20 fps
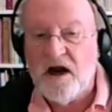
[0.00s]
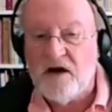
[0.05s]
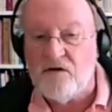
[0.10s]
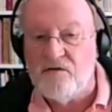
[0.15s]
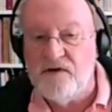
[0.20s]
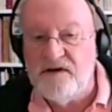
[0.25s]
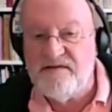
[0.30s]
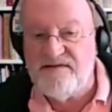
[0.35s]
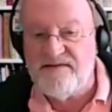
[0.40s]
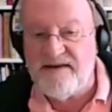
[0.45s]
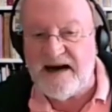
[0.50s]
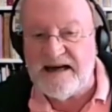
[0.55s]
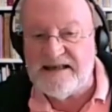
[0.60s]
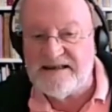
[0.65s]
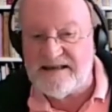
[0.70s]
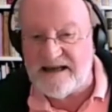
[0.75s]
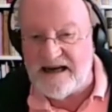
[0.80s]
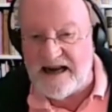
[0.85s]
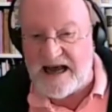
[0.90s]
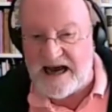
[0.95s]

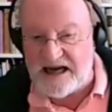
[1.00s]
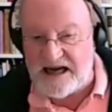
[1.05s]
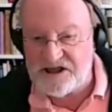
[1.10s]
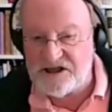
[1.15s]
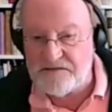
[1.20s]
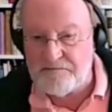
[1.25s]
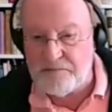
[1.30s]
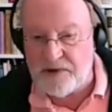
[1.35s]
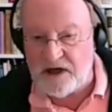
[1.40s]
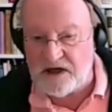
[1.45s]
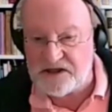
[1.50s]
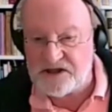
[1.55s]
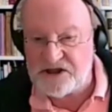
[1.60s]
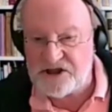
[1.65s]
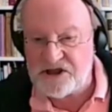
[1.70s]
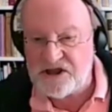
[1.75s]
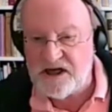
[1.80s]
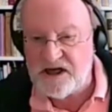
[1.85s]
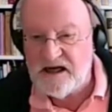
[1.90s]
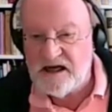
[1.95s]
revitalized
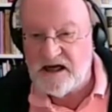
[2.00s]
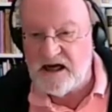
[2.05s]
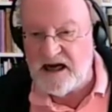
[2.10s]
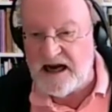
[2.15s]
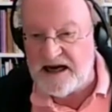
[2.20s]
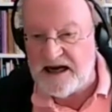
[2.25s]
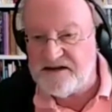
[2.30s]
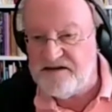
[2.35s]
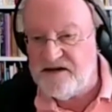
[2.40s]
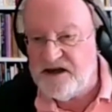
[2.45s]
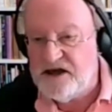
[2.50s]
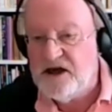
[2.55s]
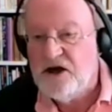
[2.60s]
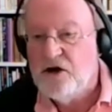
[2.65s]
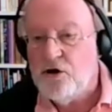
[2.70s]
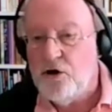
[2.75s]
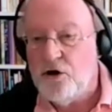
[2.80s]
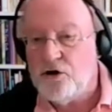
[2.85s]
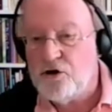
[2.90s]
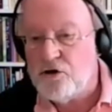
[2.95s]
paths, like the
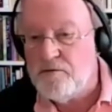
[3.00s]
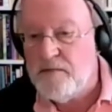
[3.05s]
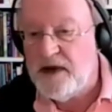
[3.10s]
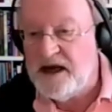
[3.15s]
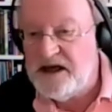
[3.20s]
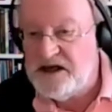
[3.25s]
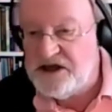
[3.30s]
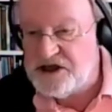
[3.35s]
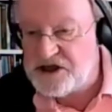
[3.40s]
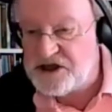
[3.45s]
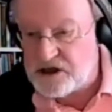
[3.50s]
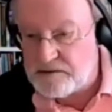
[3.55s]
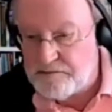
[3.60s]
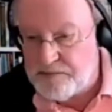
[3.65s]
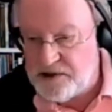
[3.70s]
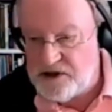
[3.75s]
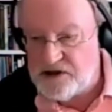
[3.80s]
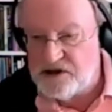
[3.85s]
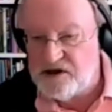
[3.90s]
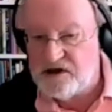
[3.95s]
Ecumenische
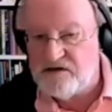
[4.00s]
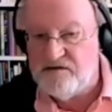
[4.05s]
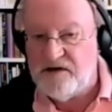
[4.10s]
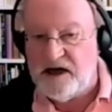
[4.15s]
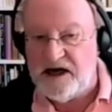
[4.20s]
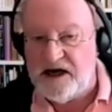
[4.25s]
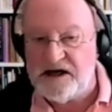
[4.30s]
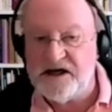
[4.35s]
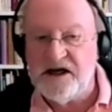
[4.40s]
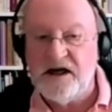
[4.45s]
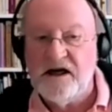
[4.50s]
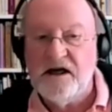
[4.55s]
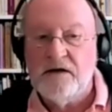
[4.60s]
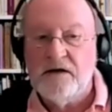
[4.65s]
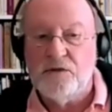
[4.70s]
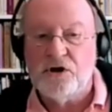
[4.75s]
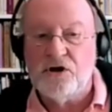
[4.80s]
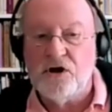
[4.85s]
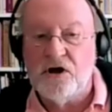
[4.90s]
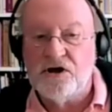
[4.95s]
Pilgerweg,
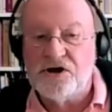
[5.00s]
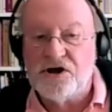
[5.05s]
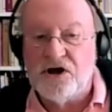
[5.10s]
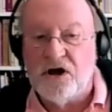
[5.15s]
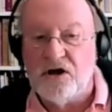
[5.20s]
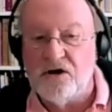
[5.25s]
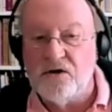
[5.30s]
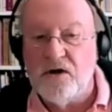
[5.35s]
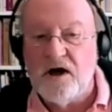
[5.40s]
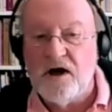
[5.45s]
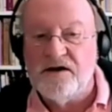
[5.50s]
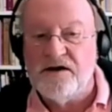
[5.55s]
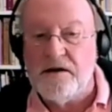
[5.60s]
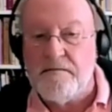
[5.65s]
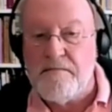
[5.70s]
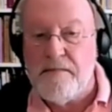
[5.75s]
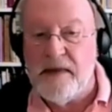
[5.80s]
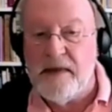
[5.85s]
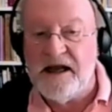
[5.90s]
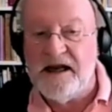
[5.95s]
but also the
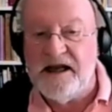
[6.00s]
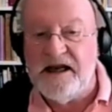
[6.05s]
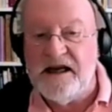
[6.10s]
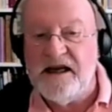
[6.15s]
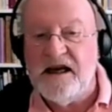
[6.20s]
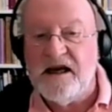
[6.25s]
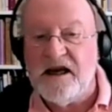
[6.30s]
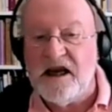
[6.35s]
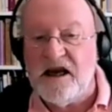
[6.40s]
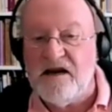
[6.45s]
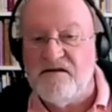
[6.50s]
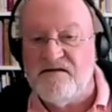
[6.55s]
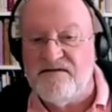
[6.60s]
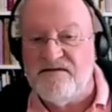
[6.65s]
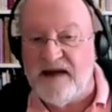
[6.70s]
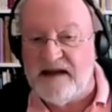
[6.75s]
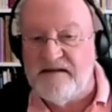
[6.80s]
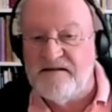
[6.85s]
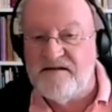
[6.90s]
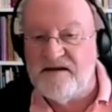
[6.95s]
many
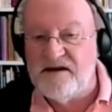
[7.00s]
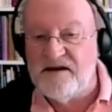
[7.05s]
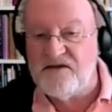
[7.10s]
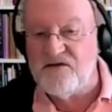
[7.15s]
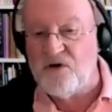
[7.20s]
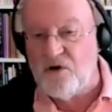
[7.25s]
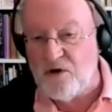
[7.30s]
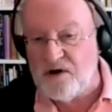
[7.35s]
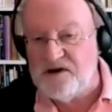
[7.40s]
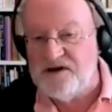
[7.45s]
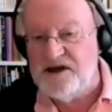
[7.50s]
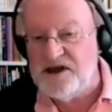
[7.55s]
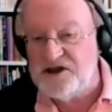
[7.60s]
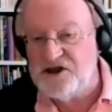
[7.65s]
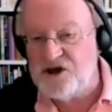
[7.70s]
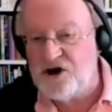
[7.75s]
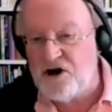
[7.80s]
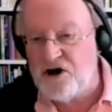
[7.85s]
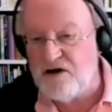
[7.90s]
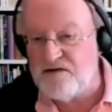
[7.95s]
invented or
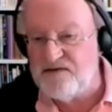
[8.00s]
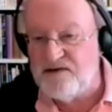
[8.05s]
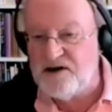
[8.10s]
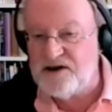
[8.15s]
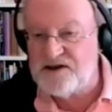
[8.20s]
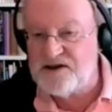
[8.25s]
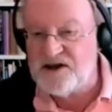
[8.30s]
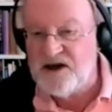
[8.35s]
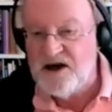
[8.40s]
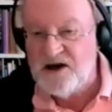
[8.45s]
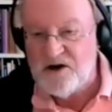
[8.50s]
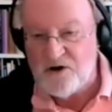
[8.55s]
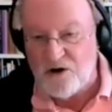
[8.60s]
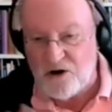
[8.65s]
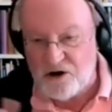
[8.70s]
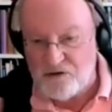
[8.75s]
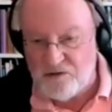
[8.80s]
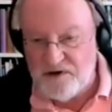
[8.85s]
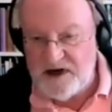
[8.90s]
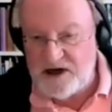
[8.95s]
discovered
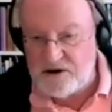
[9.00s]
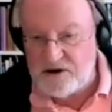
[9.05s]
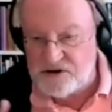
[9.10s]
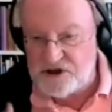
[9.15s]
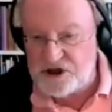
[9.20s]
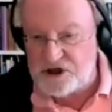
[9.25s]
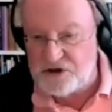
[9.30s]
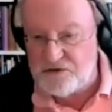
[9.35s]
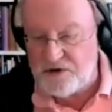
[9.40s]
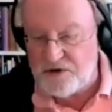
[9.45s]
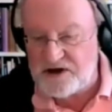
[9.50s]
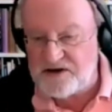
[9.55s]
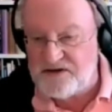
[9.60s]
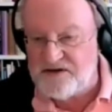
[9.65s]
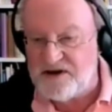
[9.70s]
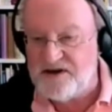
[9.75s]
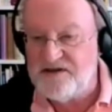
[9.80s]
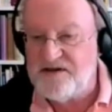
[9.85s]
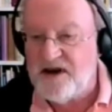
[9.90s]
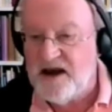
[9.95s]
or
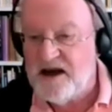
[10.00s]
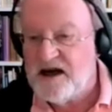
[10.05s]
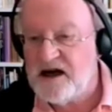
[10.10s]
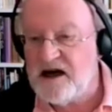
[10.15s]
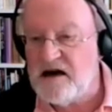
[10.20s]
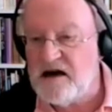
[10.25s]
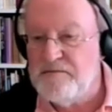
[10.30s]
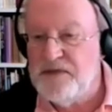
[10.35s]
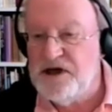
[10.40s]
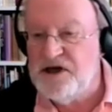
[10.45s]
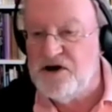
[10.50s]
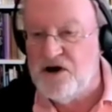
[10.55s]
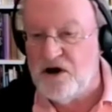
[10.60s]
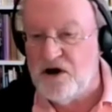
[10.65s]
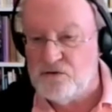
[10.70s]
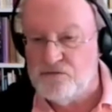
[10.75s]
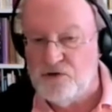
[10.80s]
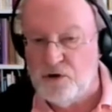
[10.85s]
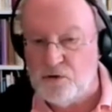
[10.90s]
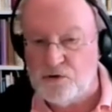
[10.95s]
reconstructed
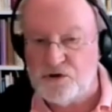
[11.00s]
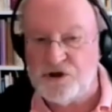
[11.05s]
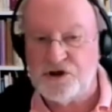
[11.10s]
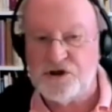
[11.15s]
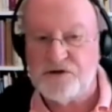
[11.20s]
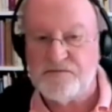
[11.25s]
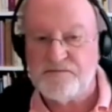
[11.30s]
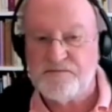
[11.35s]
Camino routes.